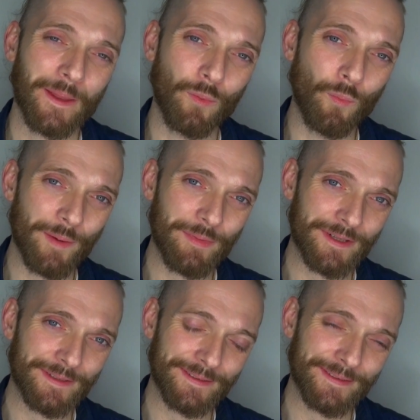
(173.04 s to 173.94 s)

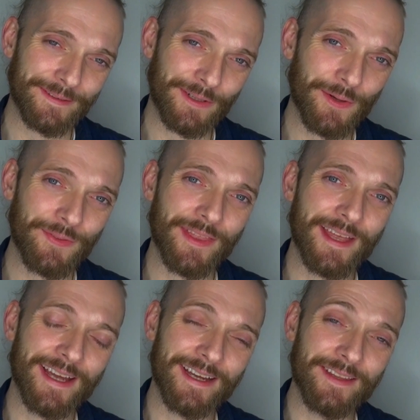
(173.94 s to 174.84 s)
Wanyama got
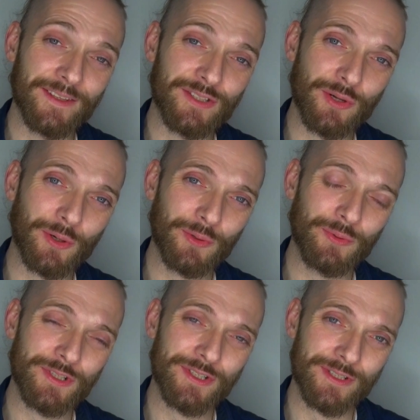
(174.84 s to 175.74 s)
there and the door
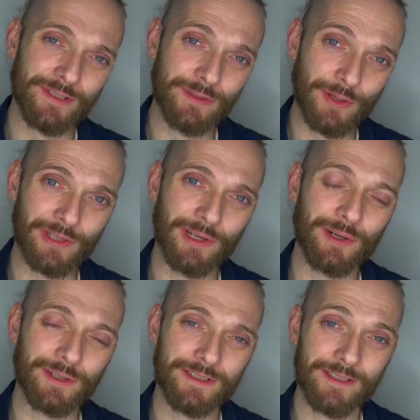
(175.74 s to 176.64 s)
was not
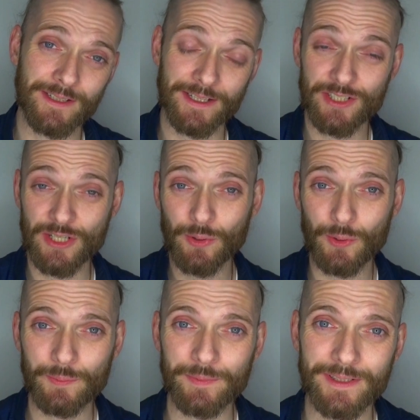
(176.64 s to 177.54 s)
locked, and she
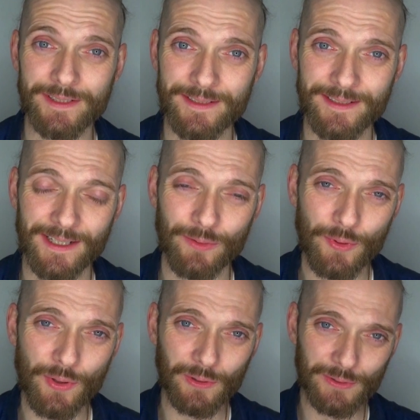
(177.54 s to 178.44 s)
opened it. Now,
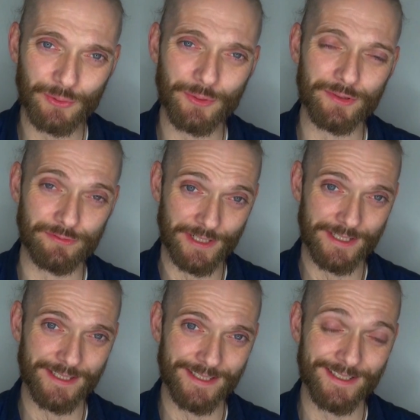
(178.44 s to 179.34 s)
we all know the
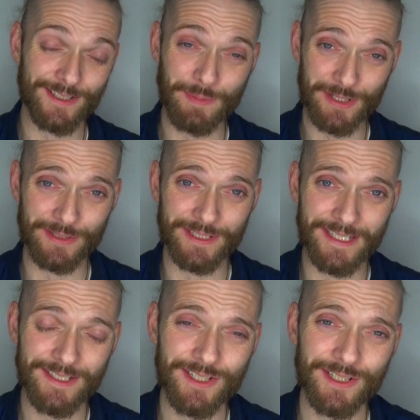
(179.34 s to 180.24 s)
risks to special
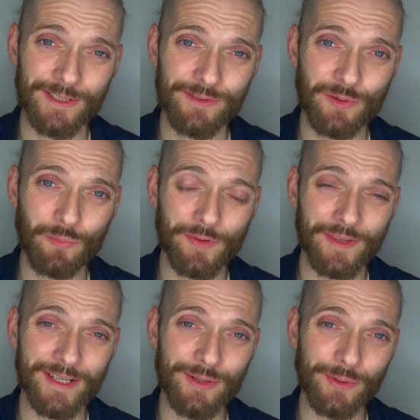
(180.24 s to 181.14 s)
needs children and what
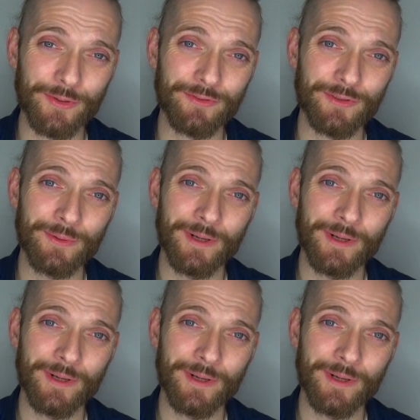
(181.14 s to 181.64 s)
they go through.